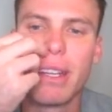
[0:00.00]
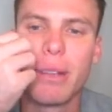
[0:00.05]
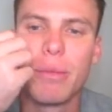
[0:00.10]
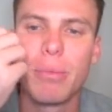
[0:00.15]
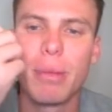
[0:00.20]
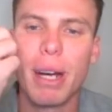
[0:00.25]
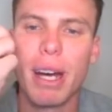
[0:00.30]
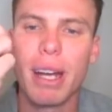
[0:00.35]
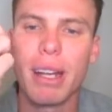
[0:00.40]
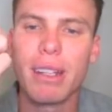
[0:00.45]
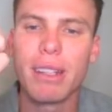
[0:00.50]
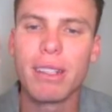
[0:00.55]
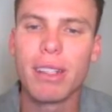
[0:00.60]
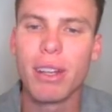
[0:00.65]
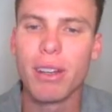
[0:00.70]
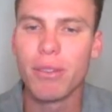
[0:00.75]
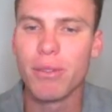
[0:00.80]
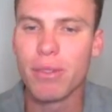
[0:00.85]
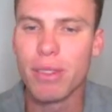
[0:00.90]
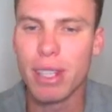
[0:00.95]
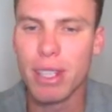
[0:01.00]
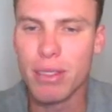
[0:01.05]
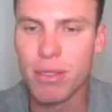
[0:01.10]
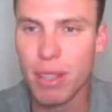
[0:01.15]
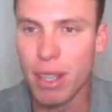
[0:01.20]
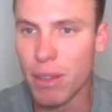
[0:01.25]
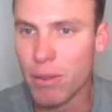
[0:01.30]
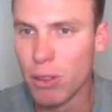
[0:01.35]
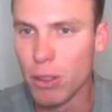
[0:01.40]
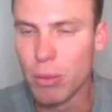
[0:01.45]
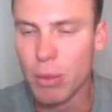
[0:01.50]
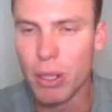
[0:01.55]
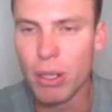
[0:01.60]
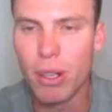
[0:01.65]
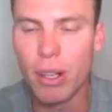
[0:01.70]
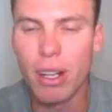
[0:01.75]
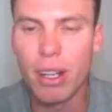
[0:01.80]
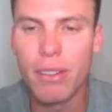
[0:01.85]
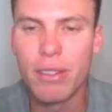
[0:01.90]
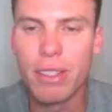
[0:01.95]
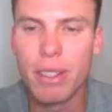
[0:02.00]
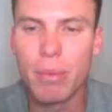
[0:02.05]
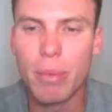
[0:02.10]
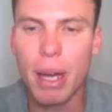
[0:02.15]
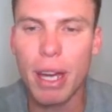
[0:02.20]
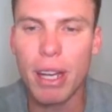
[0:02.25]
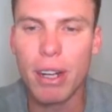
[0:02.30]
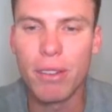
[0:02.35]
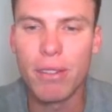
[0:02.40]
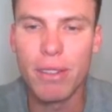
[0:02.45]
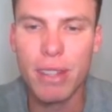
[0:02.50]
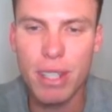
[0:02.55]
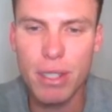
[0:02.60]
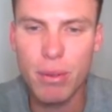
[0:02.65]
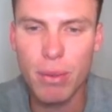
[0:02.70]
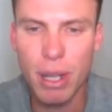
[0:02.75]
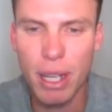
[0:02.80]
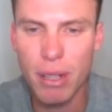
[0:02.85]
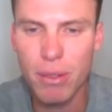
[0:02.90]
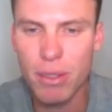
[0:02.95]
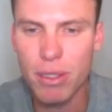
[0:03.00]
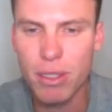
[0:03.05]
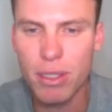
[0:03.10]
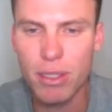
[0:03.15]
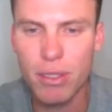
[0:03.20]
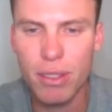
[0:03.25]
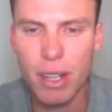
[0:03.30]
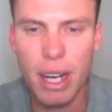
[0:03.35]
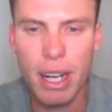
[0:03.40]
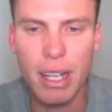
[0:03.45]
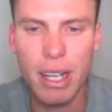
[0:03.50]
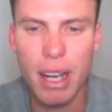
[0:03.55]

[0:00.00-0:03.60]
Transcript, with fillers: but, you know, things like Reuben Cotter obviously paid off this week, which is great.